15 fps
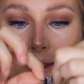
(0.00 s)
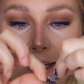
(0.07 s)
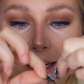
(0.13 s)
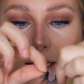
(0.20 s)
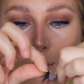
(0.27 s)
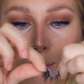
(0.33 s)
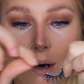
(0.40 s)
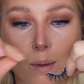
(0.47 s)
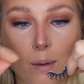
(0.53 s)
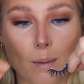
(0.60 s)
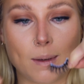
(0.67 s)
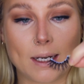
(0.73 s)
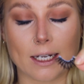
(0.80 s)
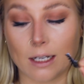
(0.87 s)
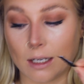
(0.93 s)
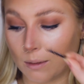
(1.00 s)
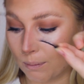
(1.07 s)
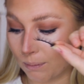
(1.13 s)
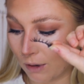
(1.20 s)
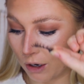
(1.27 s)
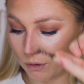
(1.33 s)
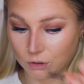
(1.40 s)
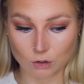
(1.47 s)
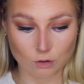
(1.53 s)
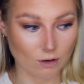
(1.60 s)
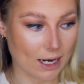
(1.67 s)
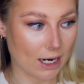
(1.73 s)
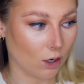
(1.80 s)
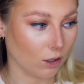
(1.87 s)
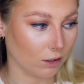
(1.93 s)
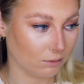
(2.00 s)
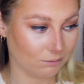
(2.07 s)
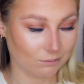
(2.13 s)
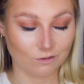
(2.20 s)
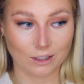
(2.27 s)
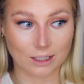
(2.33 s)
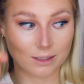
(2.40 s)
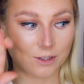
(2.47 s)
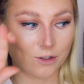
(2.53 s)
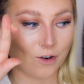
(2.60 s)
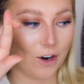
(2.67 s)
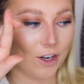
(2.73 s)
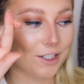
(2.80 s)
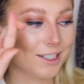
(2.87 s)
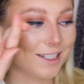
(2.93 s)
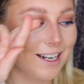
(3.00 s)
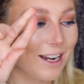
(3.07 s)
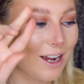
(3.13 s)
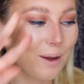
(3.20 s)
These are probably going to go straight on, fingers crossed,